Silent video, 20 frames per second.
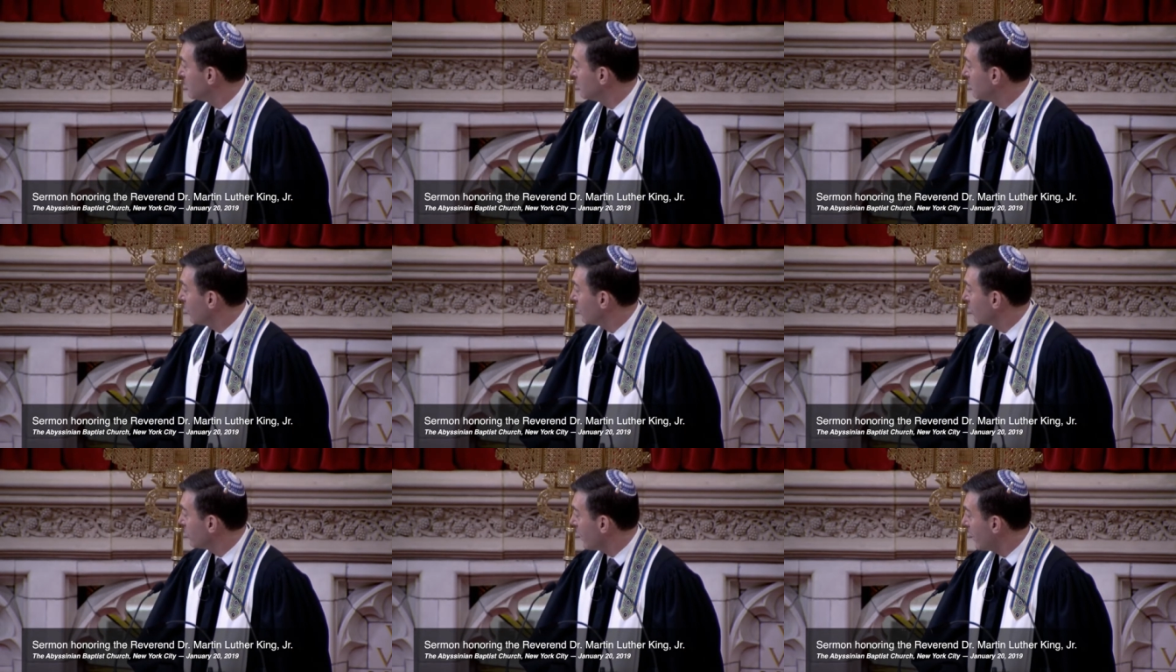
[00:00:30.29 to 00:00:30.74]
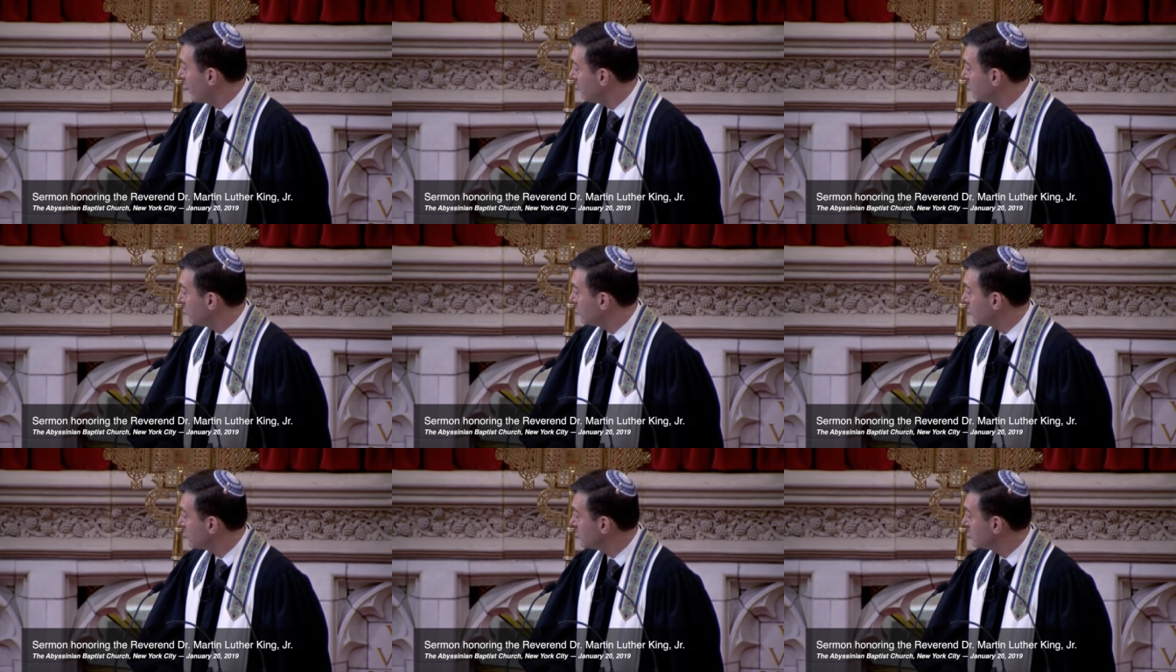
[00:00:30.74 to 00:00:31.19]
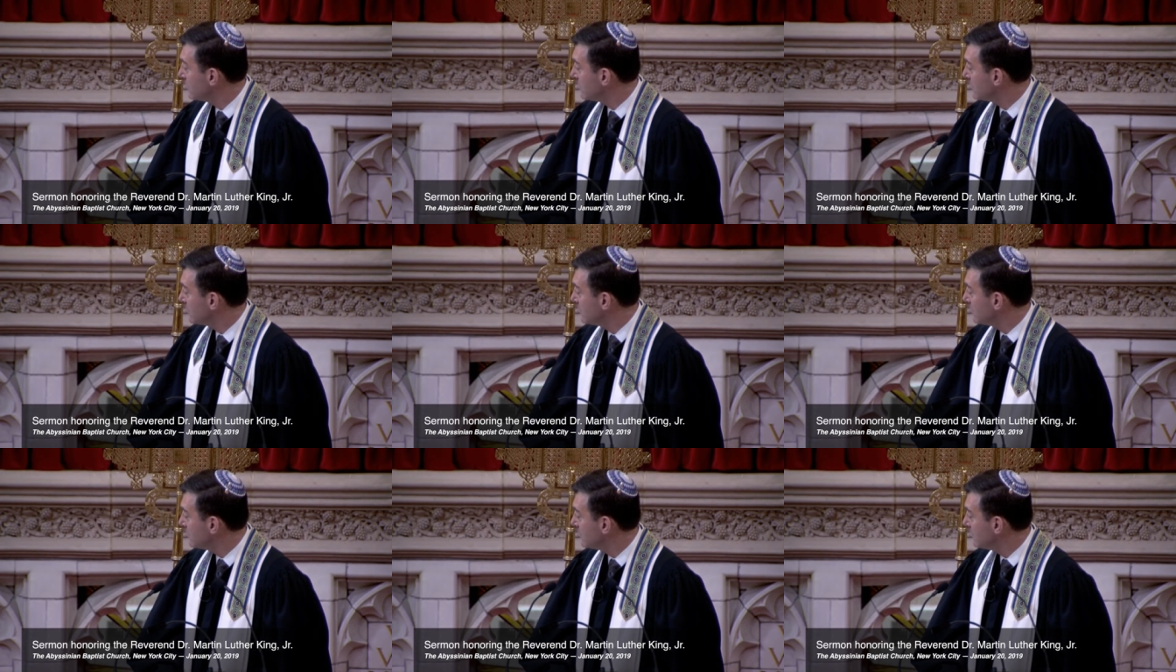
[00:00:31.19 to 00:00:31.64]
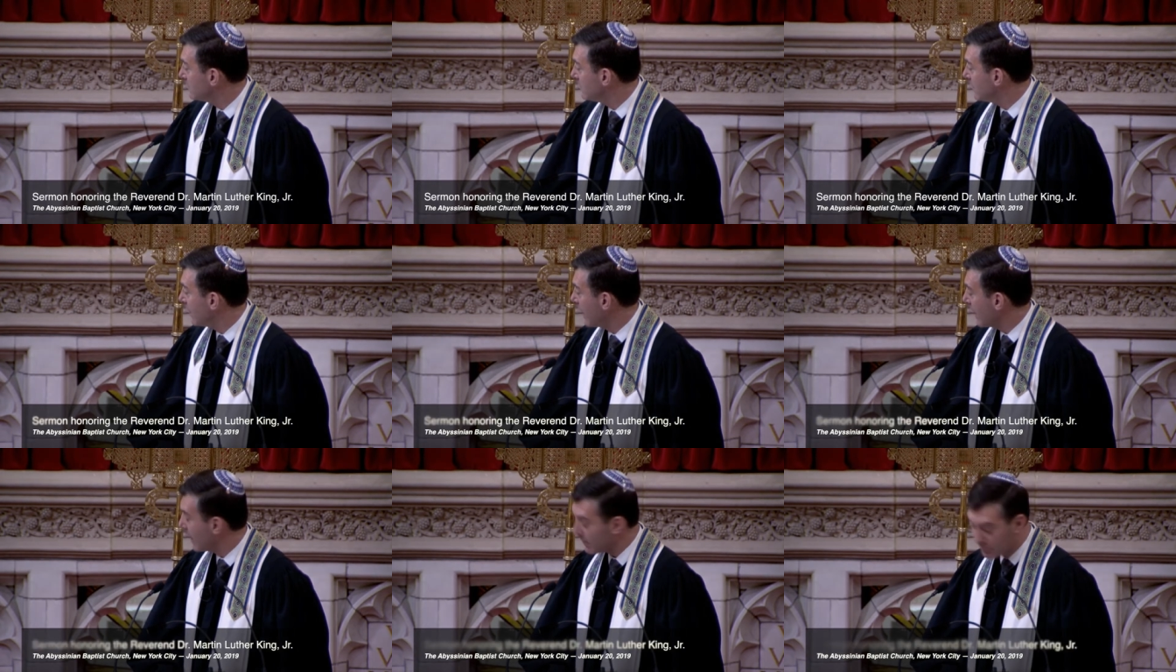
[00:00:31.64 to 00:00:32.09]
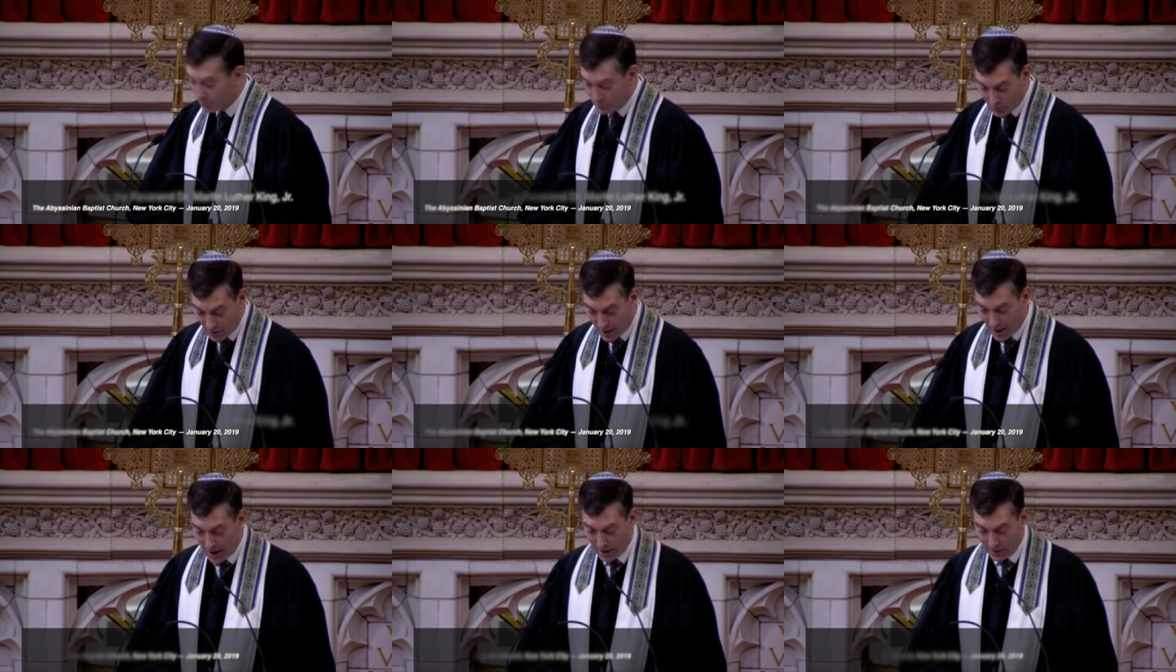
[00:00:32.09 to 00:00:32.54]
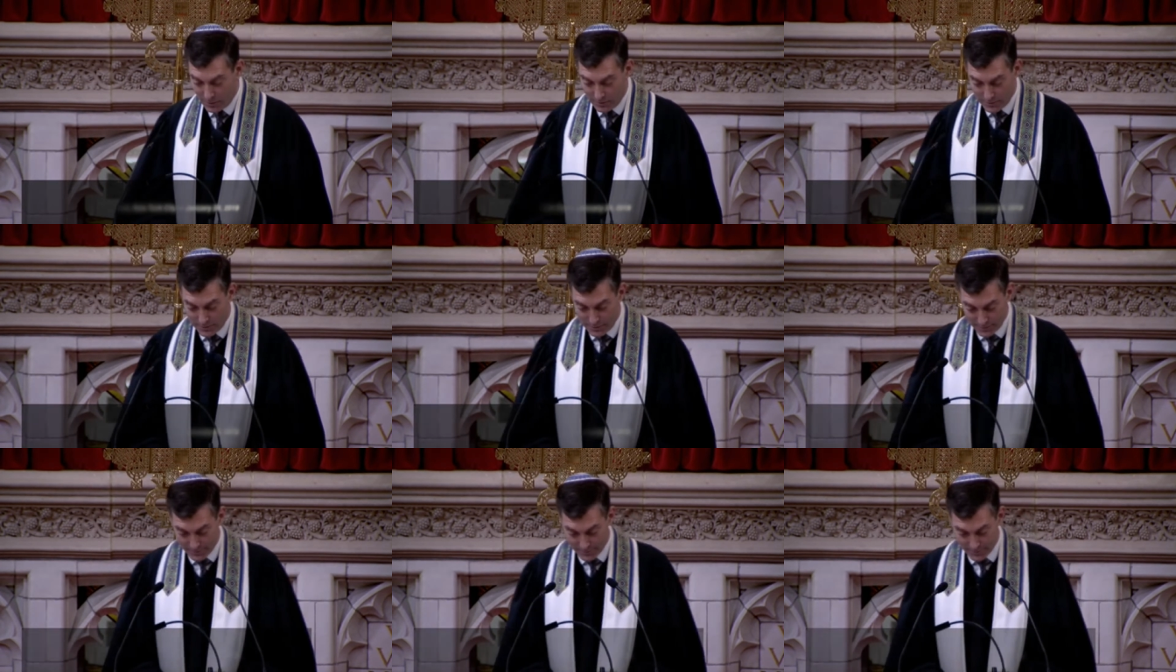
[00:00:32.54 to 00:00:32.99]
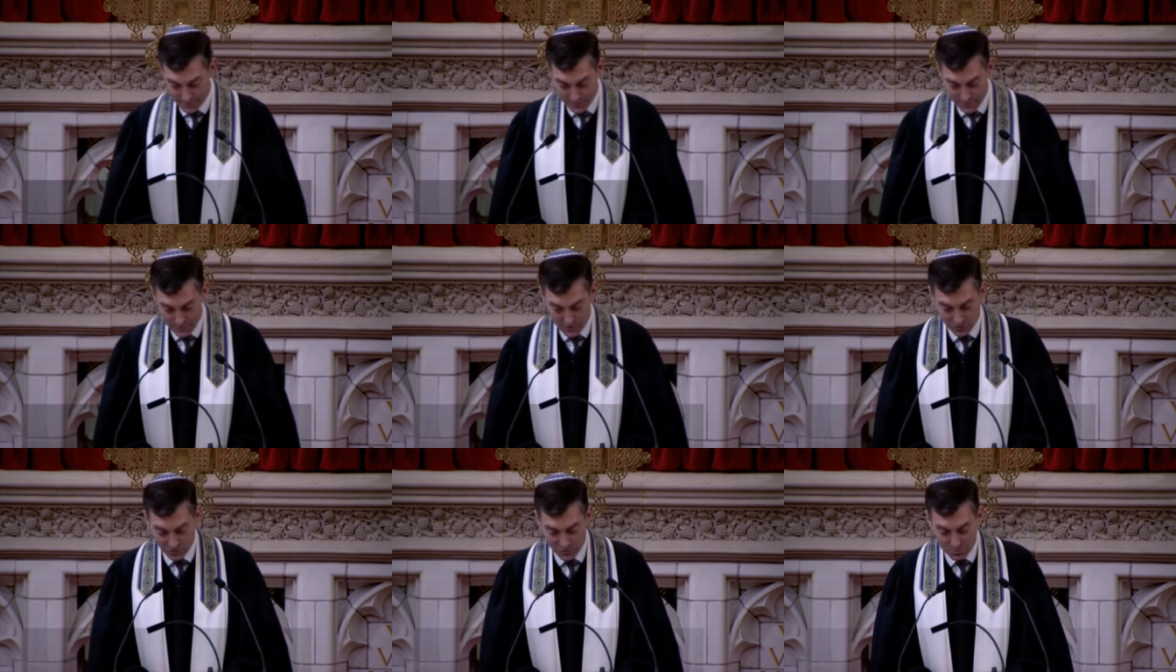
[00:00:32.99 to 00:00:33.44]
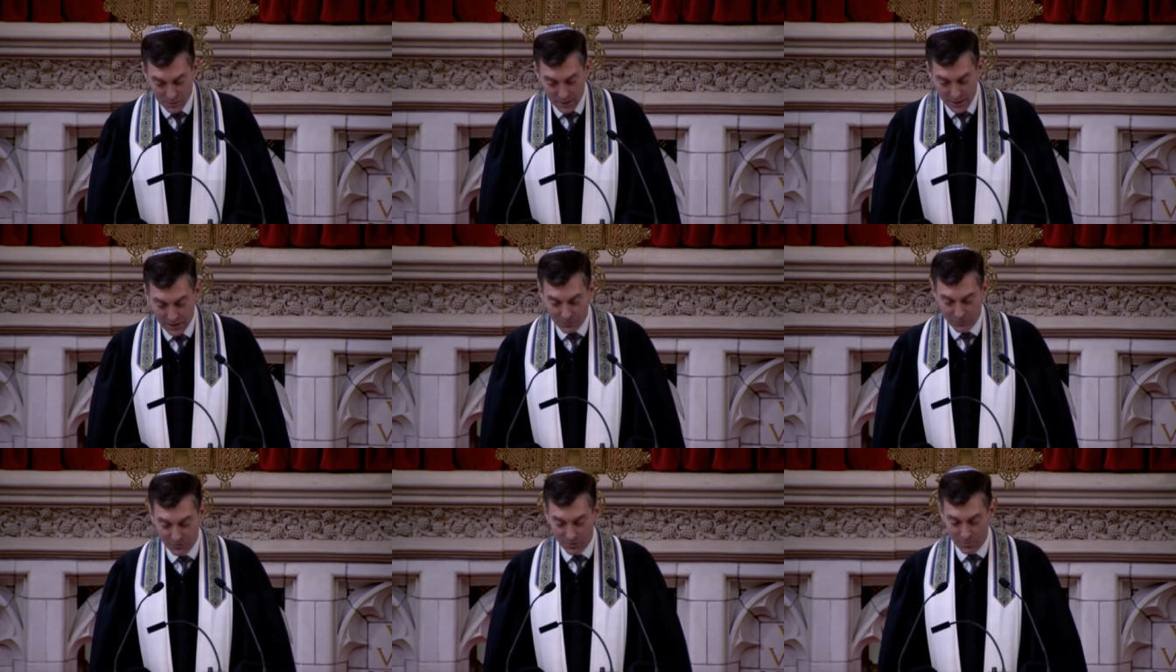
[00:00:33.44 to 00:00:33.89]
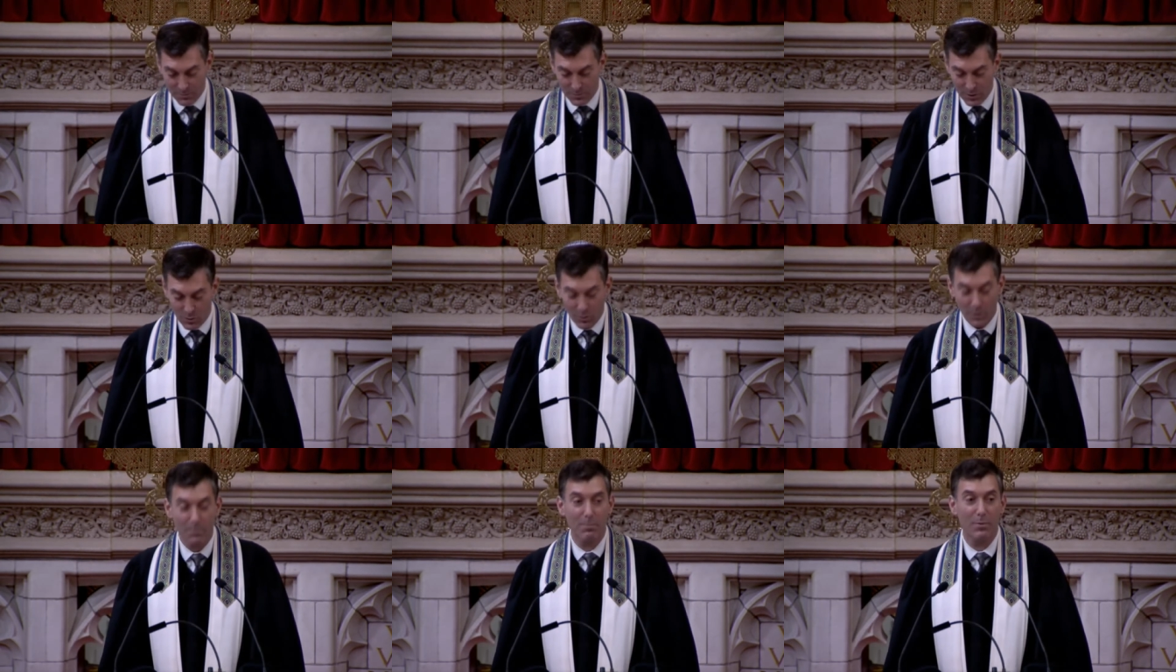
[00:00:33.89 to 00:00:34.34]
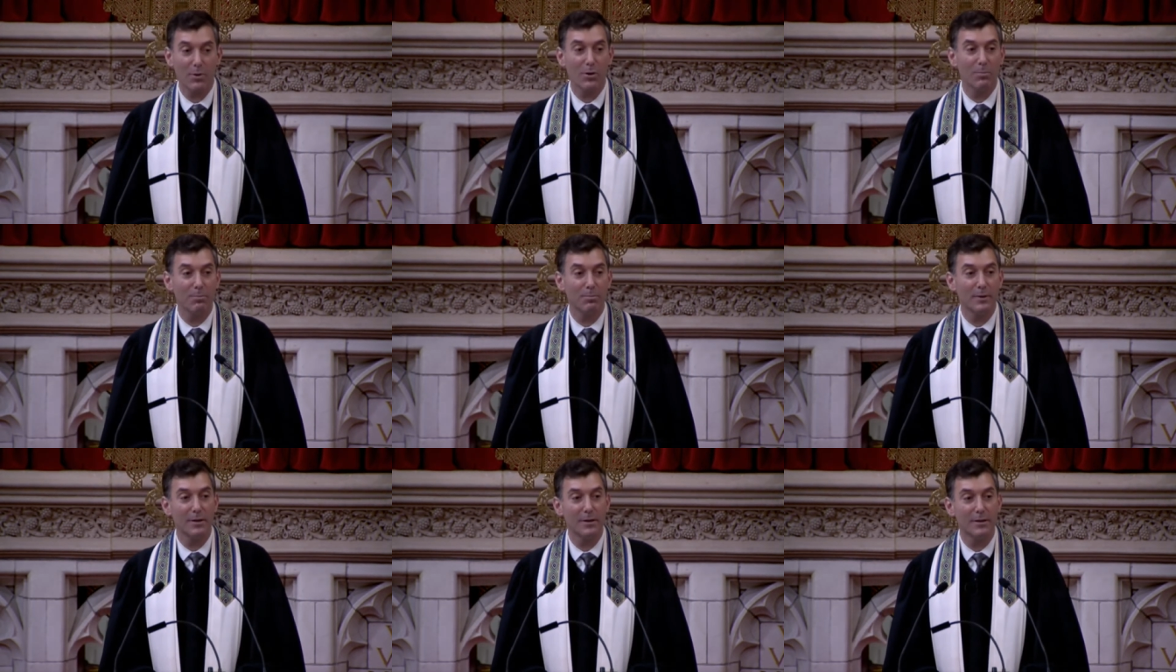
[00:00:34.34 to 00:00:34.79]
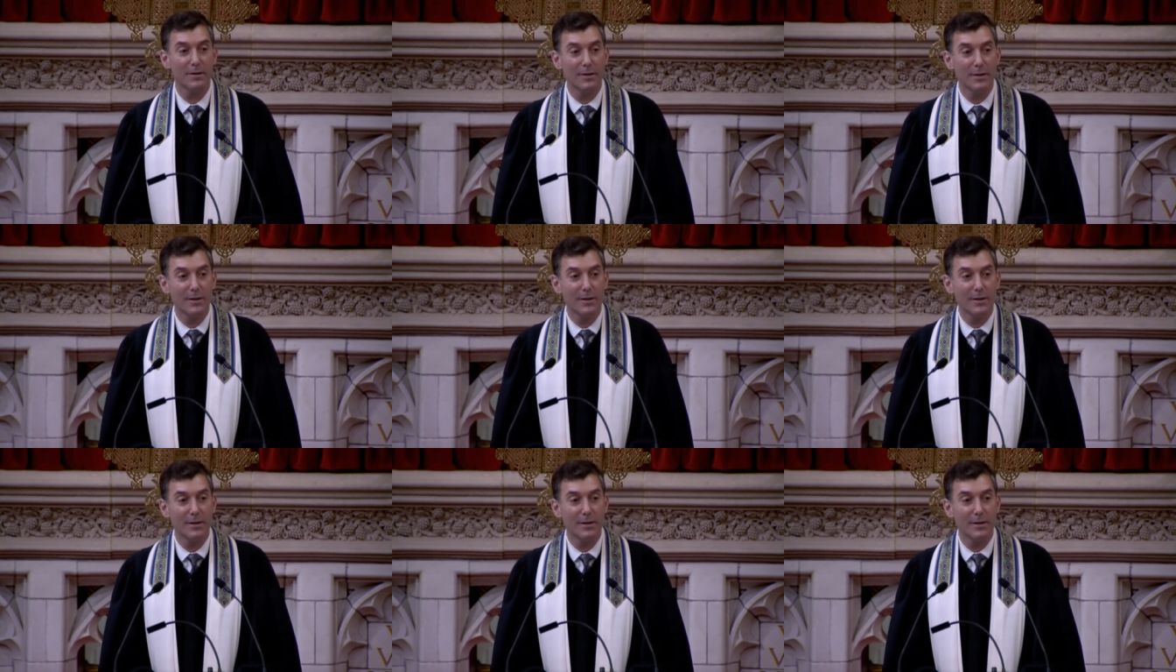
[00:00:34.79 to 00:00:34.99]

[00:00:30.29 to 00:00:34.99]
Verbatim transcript: both humbled and proud to speak from your pulpit